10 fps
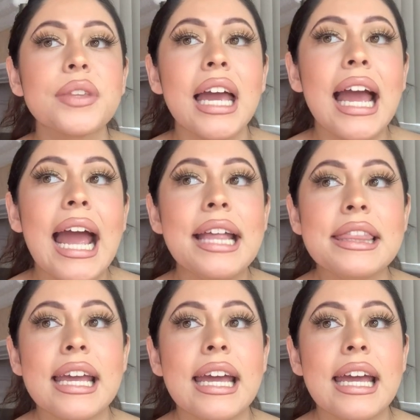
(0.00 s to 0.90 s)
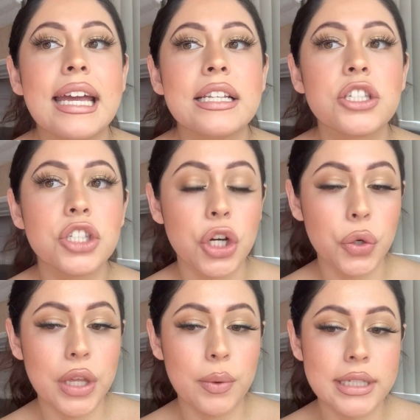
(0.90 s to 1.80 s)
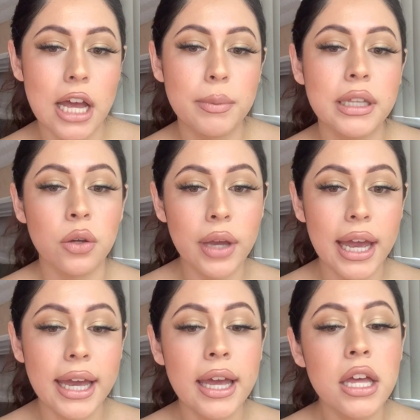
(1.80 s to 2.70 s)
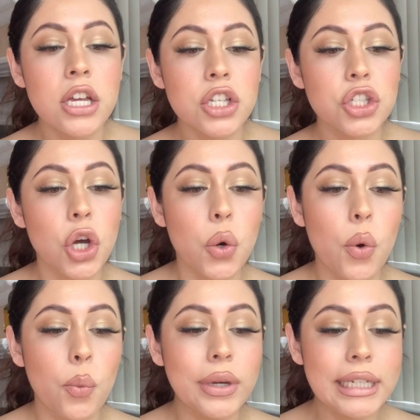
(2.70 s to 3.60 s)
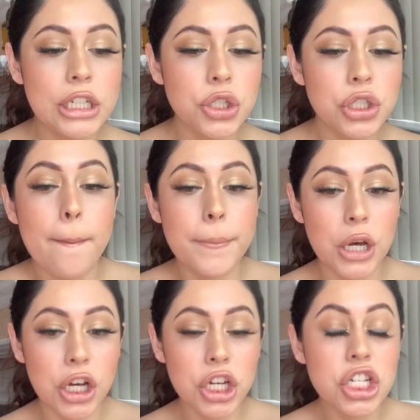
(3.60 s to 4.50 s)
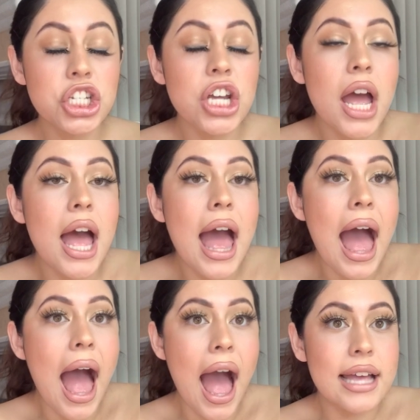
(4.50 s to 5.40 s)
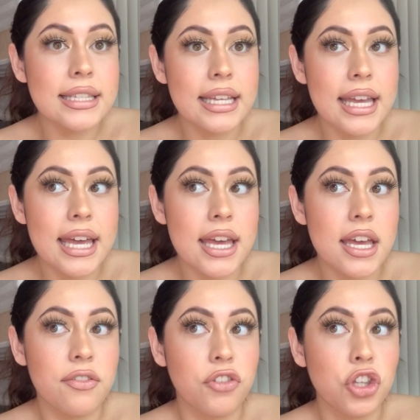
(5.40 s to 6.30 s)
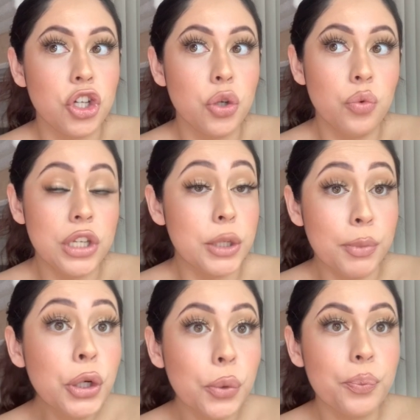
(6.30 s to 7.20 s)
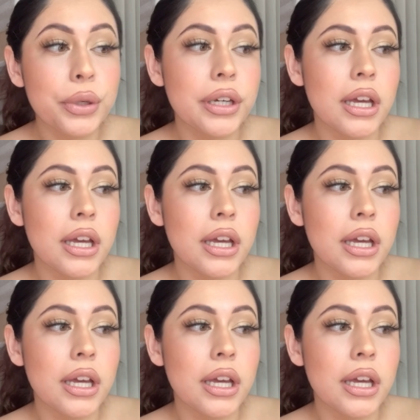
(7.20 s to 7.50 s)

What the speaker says: And then so they would tell me like, okay, so we need you to push as if you need to poop.